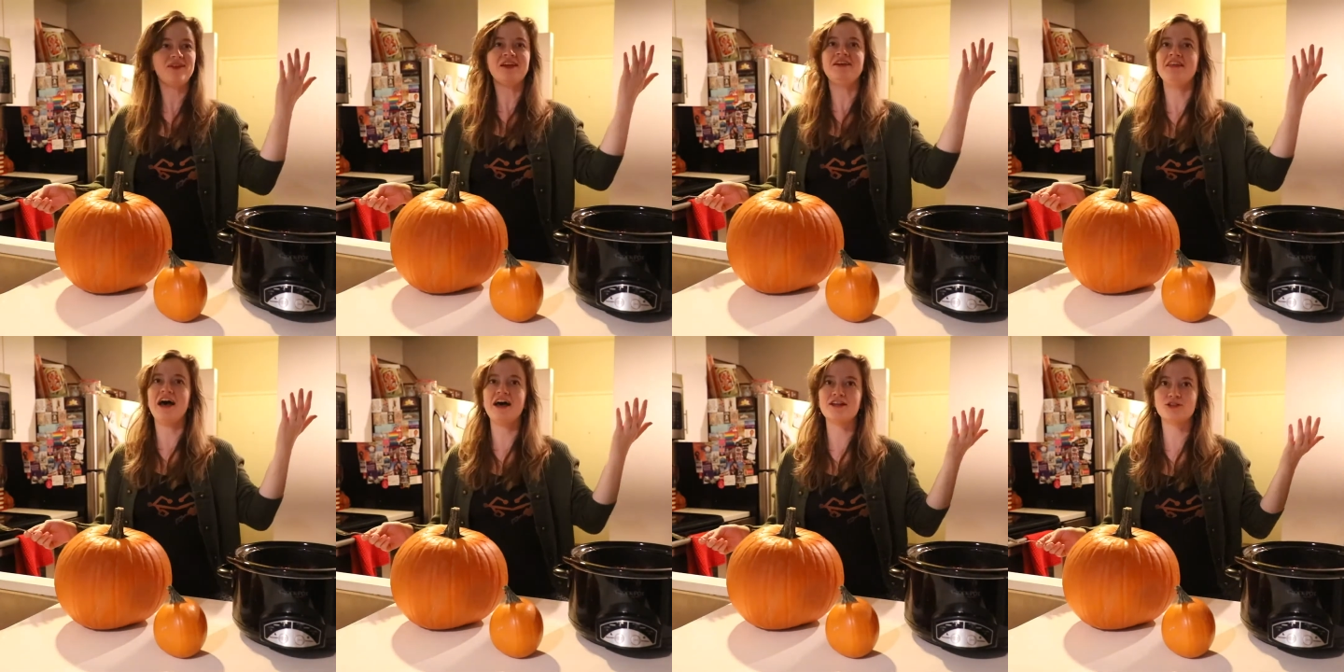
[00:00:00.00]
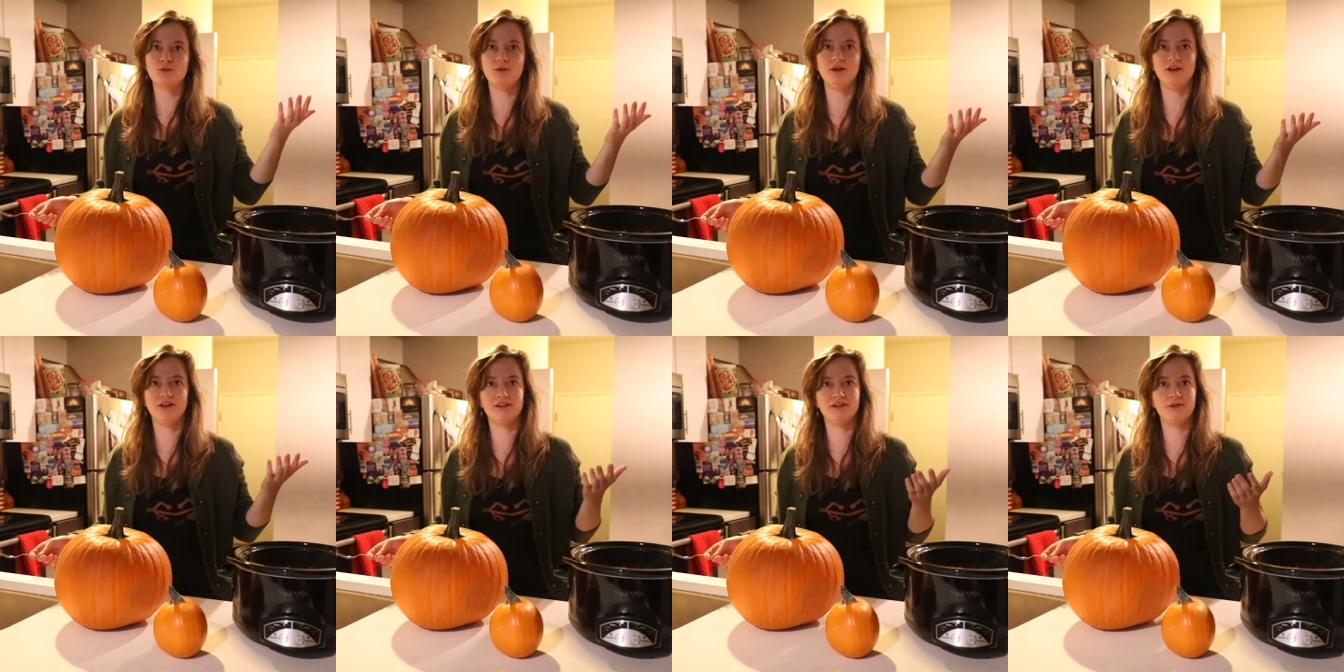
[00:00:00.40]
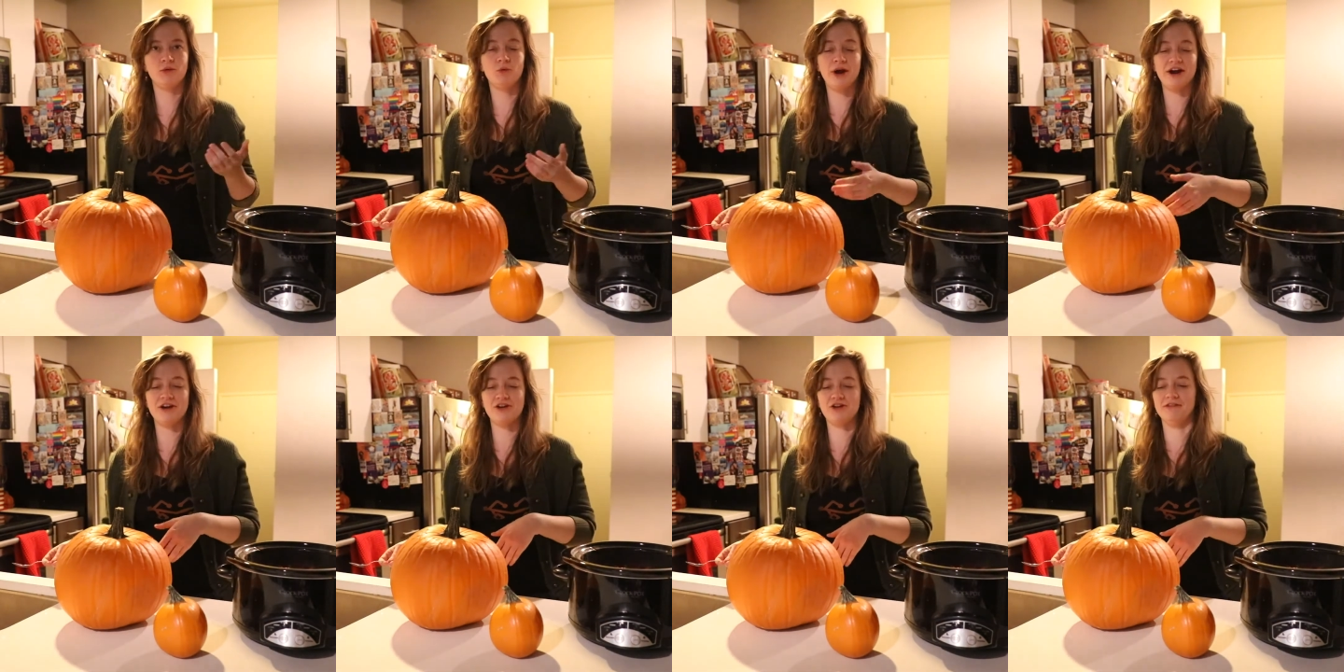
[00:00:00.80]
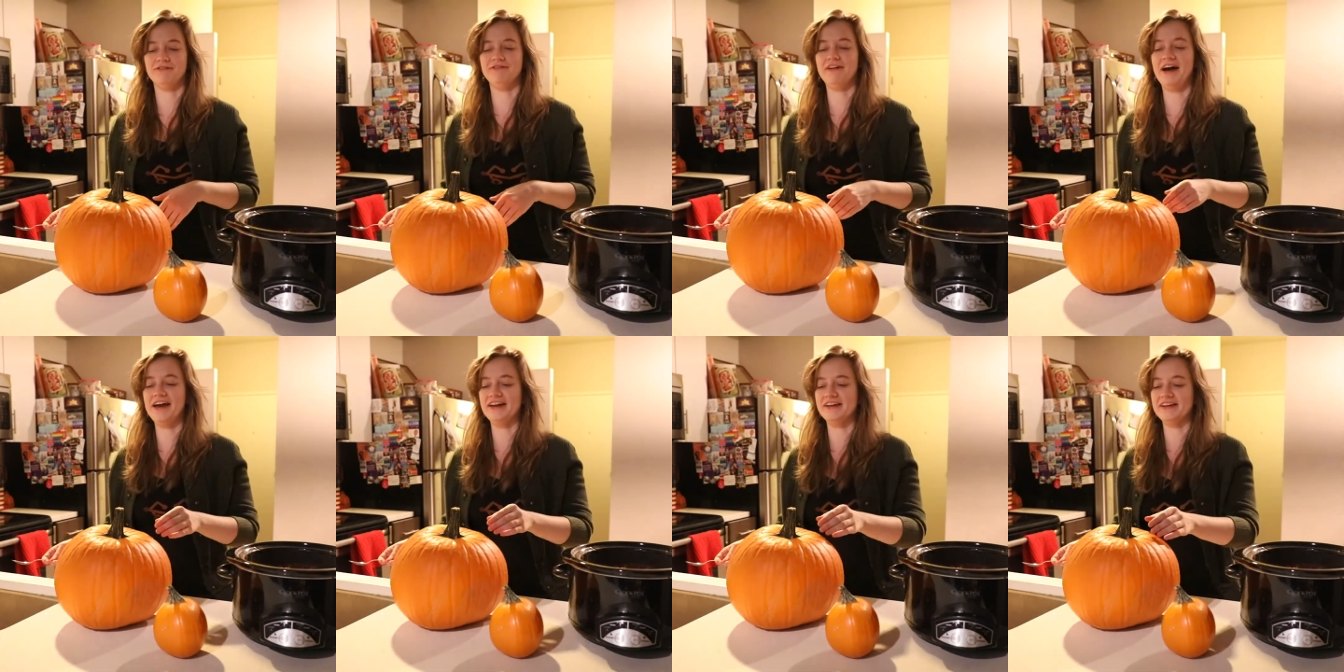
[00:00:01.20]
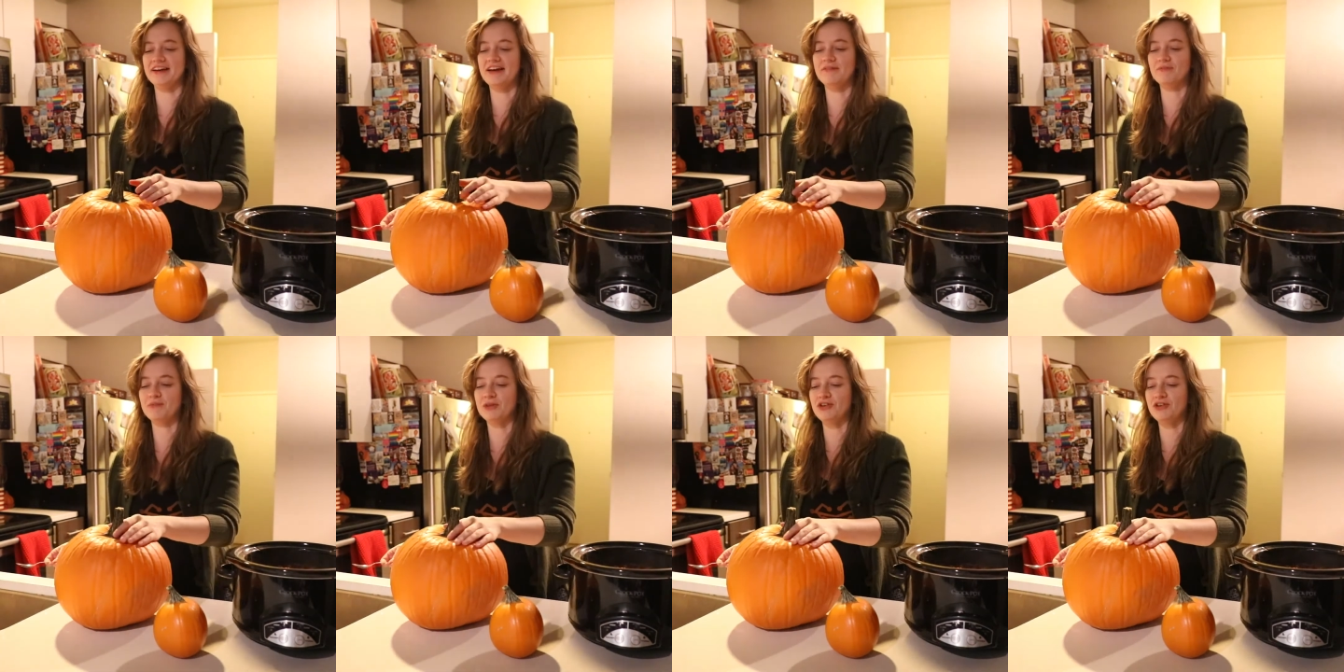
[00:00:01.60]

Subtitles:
that's where you'll find it.